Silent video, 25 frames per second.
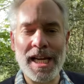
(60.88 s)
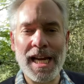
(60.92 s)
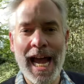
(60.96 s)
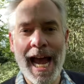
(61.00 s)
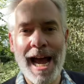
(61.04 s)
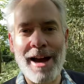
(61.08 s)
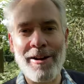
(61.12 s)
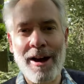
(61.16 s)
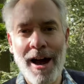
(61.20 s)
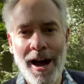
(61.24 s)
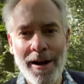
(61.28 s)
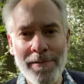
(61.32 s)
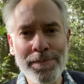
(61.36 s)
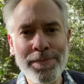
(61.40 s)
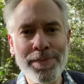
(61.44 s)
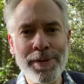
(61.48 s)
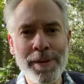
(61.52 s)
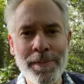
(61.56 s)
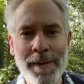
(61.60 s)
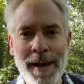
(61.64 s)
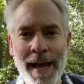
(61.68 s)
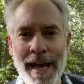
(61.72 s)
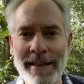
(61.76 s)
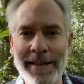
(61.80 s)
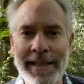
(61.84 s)
how
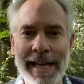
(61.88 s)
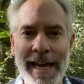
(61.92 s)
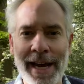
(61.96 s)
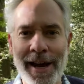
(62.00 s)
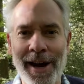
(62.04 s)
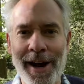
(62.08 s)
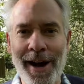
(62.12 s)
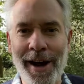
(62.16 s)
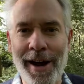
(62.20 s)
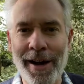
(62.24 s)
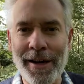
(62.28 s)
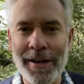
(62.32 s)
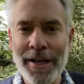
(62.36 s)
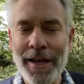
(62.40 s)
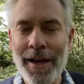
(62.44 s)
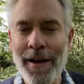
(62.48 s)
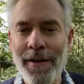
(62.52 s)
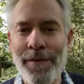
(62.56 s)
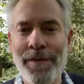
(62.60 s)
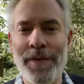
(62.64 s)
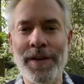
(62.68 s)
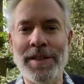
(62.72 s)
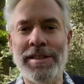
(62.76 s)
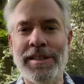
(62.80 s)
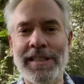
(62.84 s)
unprepared they are
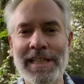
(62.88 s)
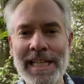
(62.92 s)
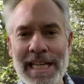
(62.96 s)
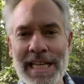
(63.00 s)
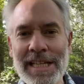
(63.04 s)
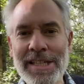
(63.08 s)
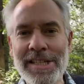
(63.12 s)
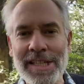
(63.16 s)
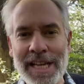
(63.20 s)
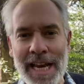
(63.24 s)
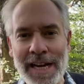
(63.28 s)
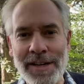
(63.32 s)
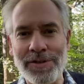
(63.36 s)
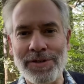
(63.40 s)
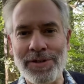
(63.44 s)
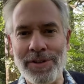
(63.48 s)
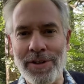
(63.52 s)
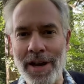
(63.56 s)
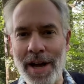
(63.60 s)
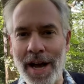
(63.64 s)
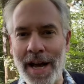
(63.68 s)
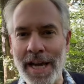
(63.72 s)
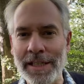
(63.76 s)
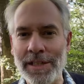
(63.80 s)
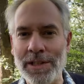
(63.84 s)
for
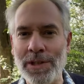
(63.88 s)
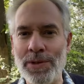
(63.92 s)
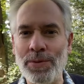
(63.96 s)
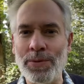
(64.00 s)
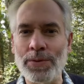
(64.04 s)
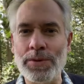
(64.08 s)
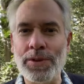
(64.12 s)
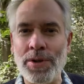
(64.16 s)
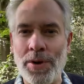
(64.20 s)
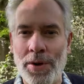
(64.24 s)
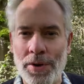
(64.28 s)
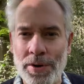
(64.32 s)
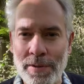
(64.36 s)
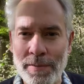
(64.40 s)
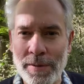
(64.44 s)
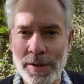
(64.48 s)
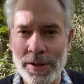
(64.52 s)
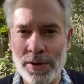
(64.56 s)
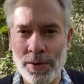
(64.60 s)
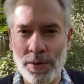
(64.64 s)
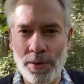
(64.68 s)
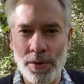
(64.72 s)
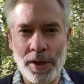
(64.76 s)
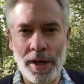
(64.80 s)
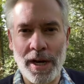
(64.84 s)
decentralised
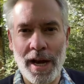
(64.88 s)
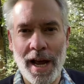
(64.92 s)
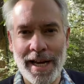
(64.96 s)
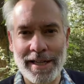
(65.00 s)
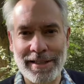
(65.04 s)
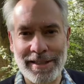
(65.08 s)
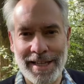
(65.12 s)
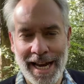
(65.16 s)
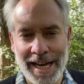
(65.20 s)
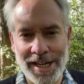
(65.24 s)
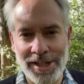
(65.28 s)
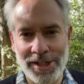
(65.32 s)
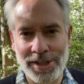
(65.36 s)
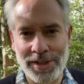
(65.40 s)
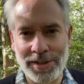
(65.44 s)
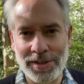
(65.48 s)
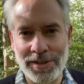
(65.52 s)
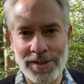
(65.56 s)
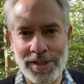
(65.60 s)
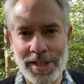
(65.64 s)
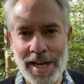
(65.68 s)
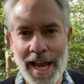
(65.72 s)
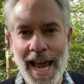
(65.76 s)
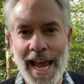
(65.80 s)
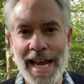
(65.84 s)
autonomous
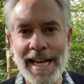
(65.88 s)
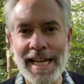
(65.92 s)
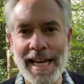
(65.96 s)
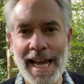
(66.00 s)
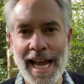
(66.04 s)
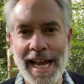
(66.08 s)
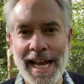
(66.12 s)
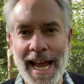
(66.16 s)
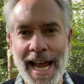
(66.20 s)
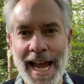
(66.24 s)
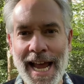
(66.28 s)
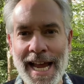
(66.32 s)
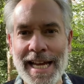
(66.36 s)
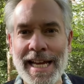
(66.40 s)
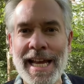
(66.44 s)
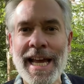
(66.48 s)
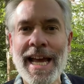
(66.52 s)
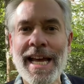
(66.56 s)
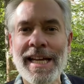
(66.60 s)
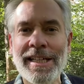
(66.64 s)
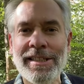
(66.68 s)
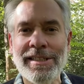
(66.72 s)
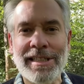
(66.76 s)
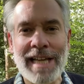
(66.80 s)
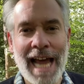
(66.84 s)
organisations, aka
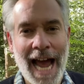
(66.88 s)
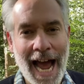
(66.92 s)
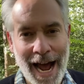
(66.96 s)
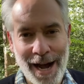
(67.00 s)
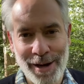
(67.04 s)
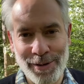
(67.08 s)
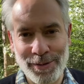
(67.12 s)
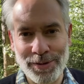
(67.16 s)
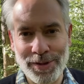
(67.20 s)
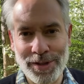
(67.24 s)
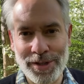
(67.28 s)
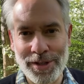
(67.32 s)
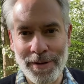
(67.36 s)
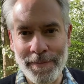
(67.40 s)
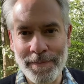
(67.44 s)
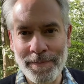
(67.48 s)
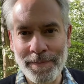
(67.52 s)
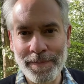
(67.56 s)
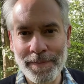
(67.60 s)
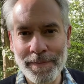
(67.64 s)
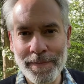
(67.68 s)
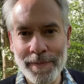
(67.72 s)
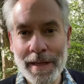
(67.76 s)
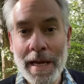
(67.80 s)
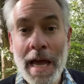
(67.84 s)
DAOs.
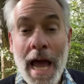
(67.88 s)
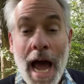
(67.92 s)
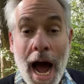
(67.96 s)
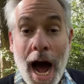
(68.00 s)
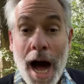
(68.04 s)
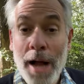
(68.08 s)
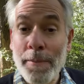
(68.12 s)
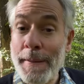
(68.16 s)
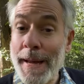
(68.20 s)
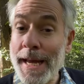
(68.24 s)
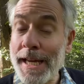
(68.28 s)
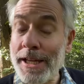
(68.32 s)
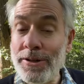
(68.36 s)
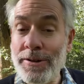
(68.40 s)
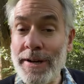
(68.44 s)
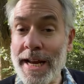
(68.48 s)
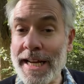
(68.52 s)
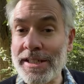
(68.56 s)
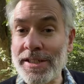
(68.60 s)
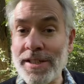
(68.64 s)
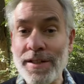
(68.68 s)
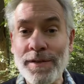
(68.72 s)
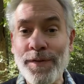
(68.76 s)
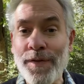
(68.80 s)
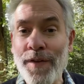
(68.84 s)
I'll bet you
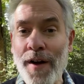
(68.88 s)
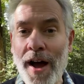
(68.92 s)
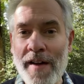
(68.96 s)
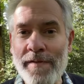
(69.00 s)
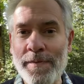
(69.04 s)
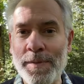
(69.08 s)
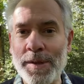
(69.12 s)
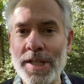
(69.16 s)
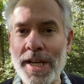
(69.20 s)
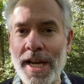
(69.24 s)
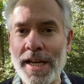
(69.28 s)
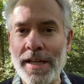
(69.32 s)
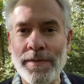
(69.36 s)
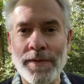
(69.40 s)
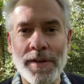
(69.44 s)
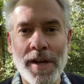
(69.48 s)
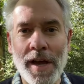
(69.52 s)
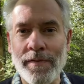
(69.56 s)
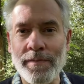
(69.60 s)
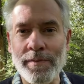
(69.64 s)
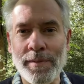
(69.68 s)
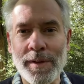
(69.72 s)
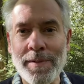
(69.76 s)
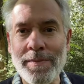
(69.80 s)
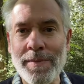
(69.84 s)
less than 5% of
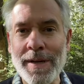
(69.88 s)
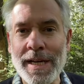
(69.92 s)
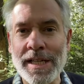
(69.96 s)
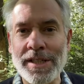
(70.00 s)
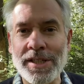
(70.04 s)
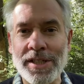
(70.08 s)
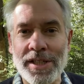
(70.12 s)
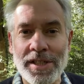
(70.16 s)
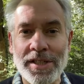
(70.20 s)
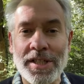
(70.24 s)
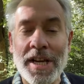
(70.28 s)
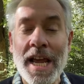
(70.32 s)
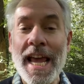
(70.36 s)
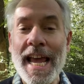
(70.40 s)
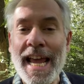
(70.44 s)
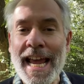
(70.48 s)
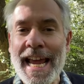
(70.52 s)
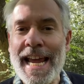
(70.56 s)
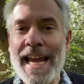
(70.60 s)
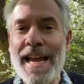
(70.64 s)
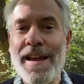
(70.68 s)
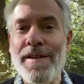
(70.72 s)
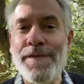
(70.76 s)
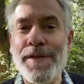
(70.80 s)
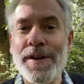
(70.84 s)
government ministers
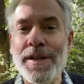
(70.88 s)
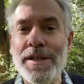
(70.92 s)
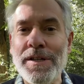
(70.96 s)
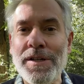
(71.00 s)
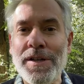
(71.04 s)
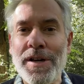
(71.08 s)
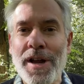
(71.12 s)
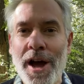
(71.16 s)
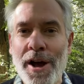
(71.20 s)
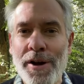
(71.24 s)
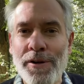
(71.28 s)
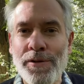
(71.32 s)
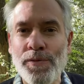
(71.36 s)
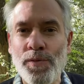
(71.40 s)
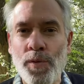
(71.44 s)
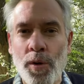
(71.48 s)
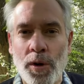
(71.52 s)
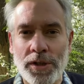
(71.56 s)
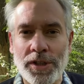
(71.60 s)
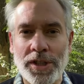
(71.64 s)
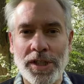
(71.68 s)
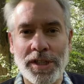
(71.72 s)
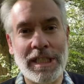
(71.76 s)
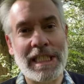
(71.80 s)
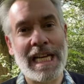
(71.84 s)
even know
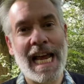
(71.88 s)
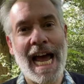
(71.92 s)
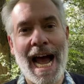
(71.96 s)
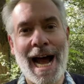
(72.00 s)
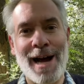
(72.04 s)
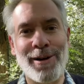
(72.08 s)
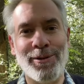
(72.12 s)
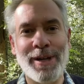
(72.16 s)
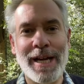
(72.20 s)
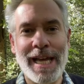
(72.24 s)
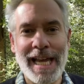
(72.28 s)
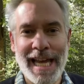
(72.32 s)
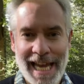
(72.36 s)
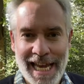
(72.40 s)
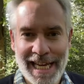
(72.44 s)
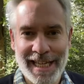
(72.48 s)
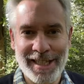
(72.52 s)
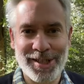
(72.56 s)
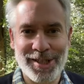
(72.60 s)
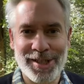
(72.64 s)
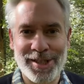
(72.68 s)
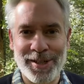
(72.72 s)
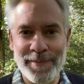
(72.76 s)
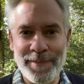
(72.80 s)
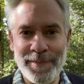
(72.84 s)
what a DAO
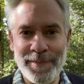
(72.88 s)
is.